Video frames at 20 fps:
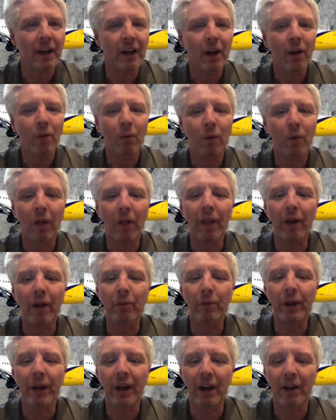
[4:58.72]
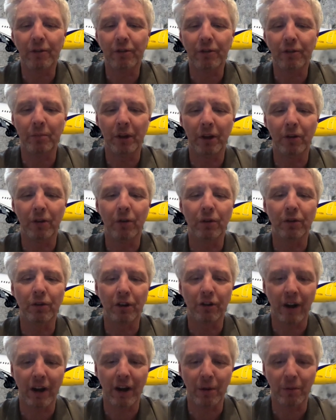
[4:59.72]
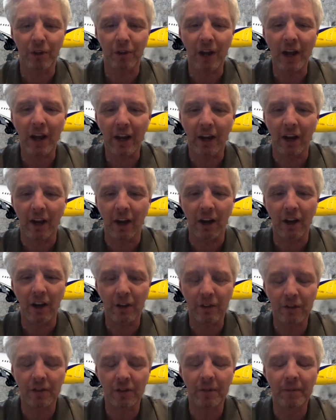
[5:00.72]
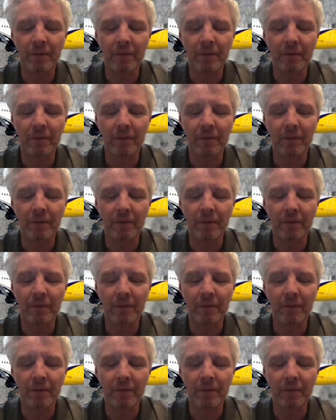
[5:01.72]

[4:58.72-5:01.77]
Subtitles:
Well, then we have something called a ground air cart,